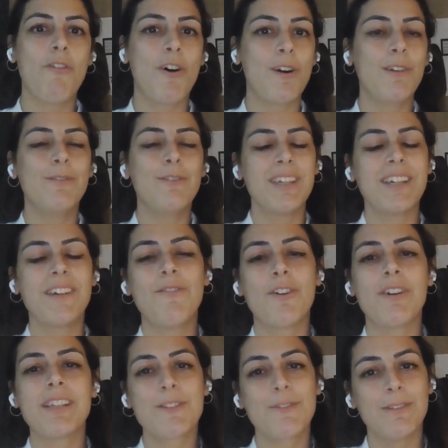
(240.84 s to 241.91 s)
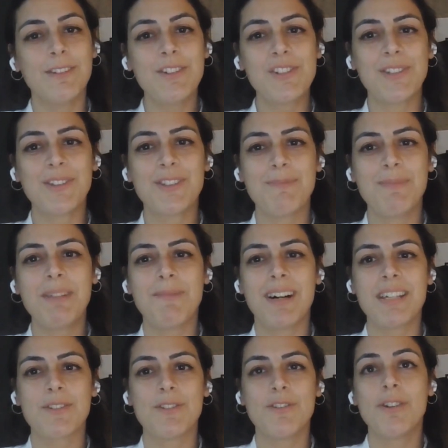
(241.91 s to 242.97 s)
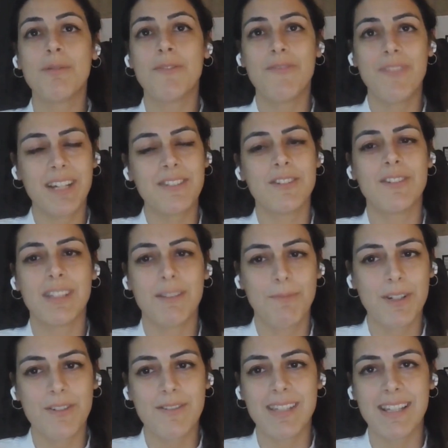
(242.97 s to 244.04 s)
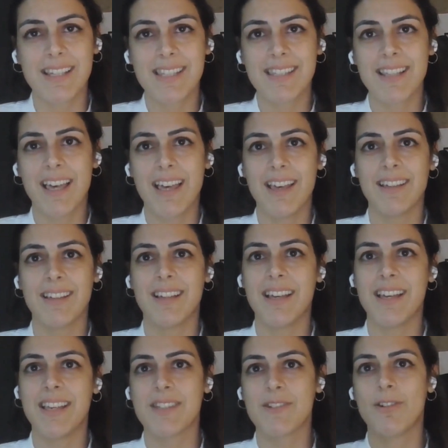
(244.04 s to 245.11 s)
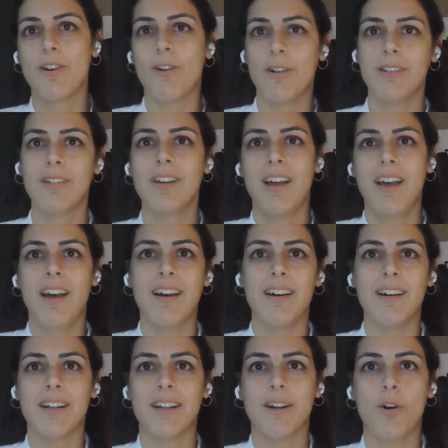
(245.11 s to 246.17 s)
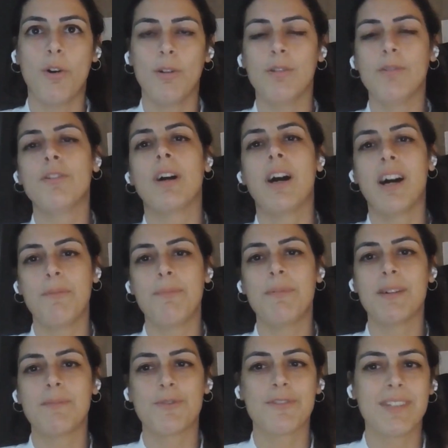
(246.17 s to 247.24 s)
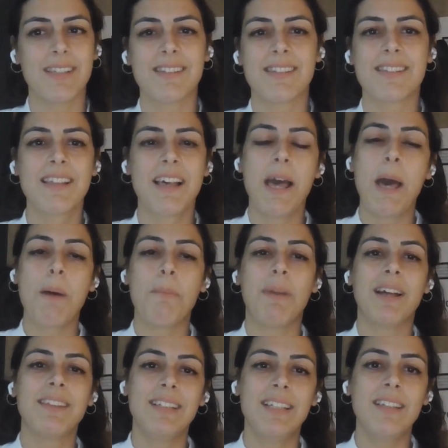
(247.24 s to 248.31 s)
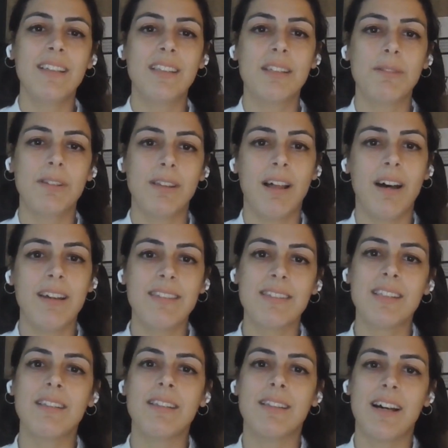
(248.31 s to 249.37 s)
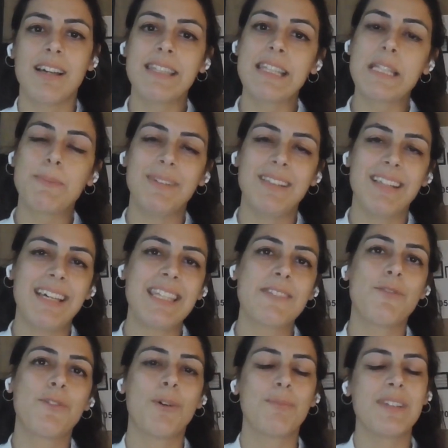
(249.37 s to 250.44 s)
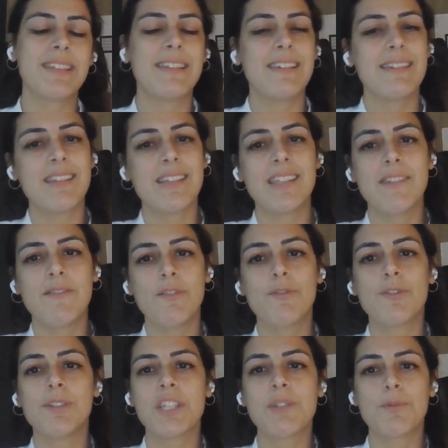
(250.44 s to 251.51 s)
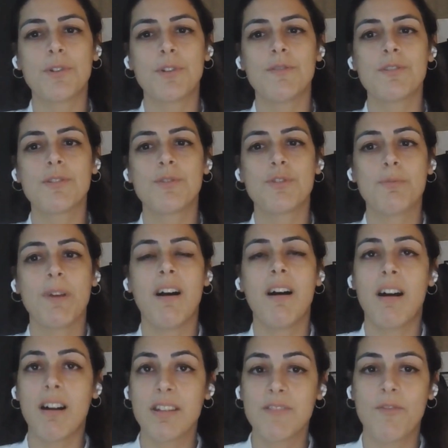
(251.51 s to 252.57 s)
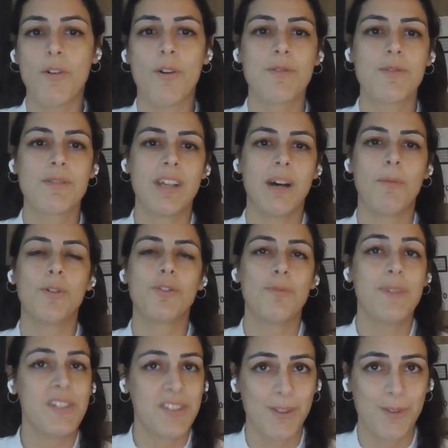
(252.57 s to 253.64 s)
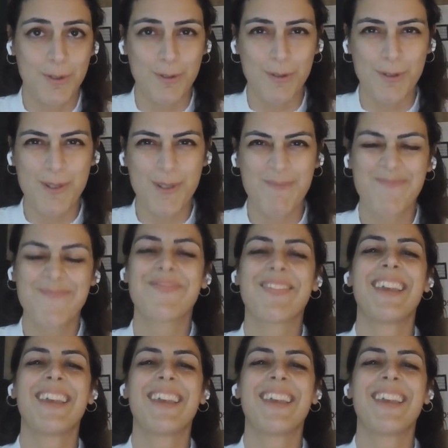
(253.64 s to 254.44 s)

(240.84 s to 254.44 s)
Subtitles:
were looking for a solution to minimize the human factor in the process as a whole, all RPA processes. But reading the license plates from the CCTV footage proved to be hard for some automation tools.